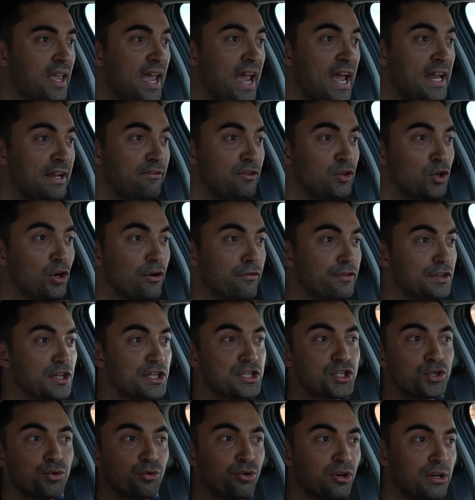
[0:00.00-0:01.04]
And if you go for the
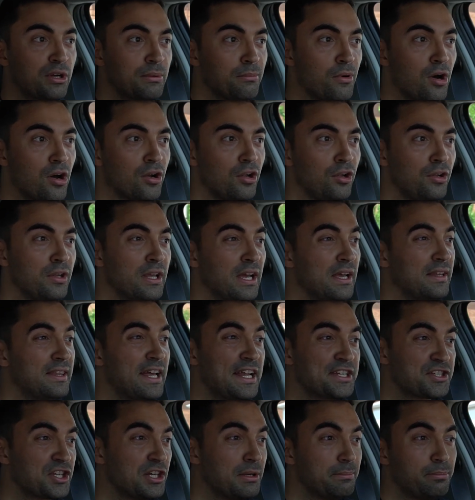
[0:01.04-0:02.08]
touring model,
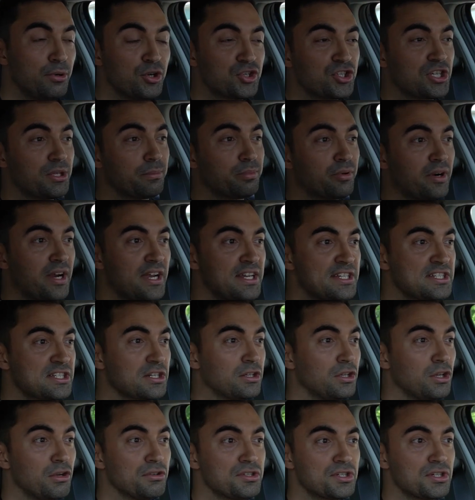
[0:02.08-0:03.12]
that's going to push the price
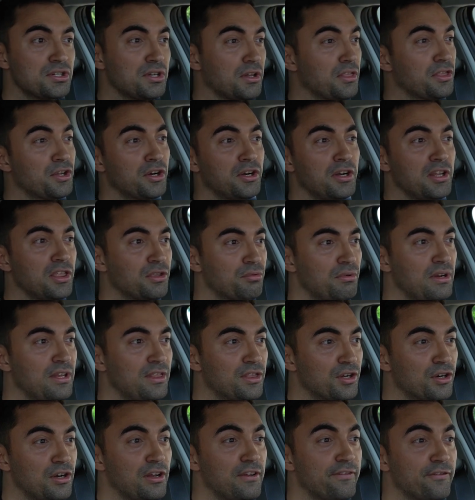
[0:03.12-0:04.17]
closer to $33,000,
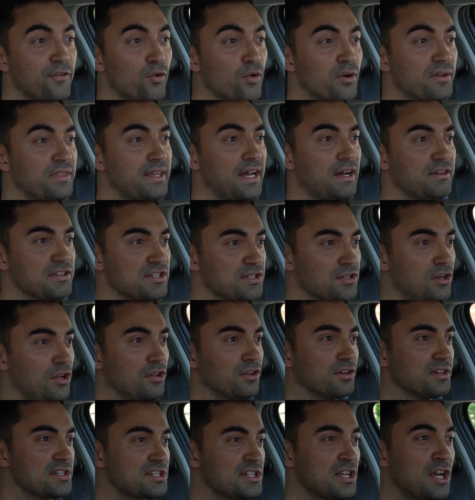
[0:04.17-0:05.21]

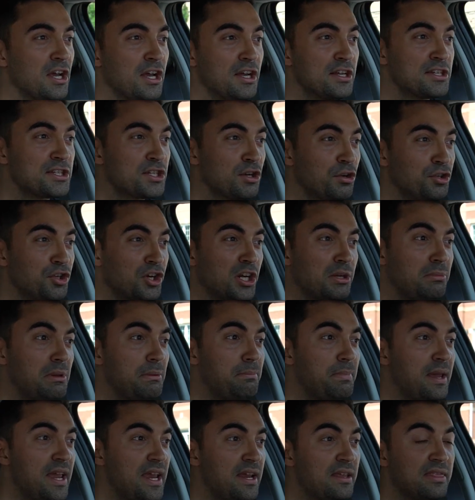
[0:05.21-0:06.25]
$34,000. So you're going to be
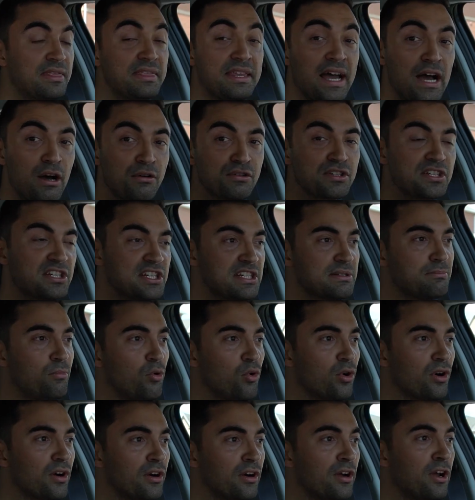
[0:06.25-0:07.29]
paying thousands
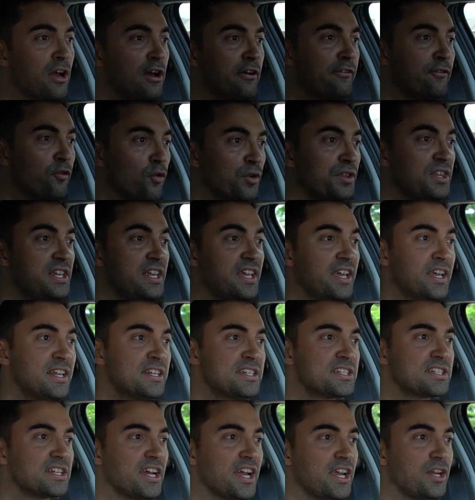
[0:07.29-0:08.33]
more for the
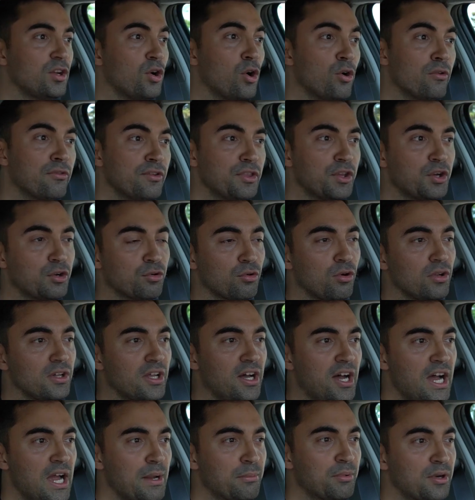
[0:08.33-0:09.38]
Insight over the Corolla
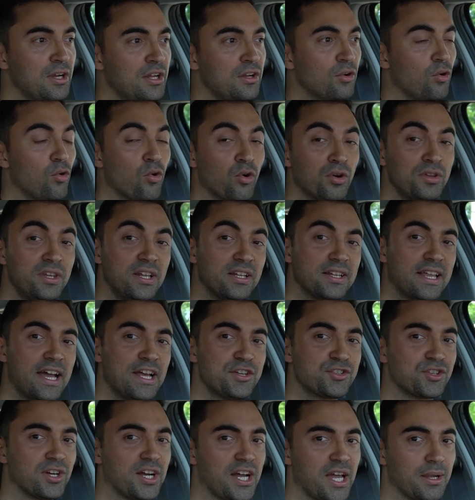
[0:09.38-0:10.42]
Hybrid or the
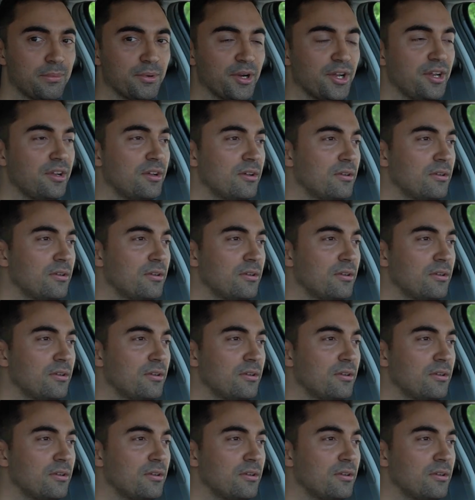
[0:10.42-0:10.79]
Elantra Hybrid.